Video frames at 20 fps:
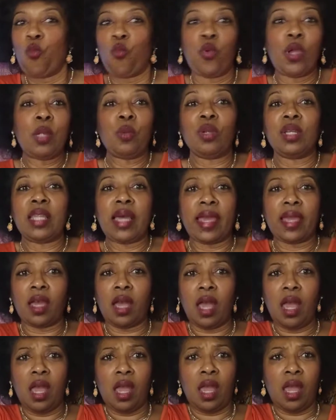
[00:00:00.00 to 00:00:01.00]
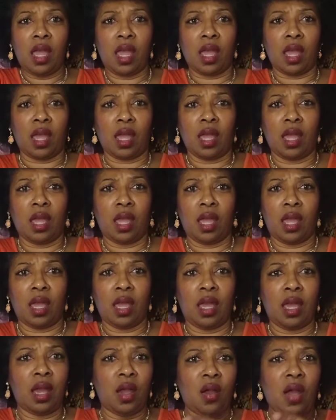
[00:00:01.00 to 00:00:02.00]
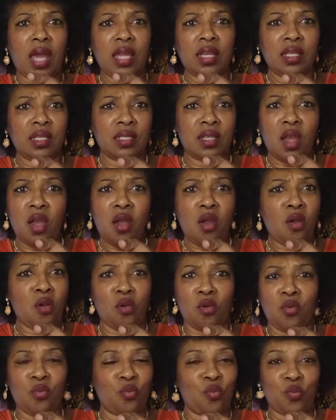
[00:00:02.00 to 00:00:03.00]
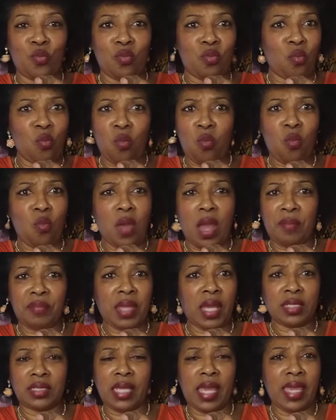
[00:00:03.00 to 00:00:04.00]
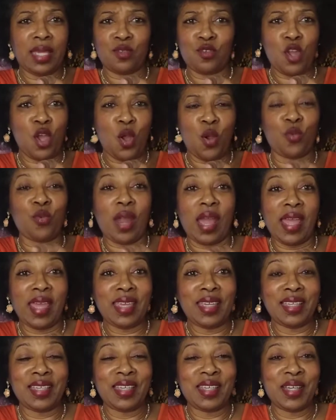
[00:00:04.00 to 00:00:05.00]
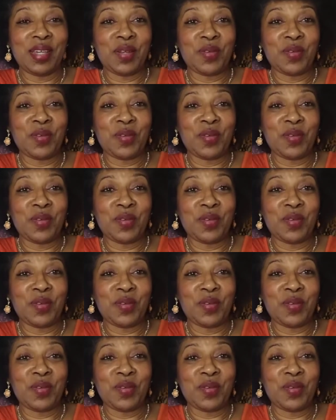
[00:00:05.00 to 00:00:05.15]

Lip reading: We were like, no, I'm not taking no, right?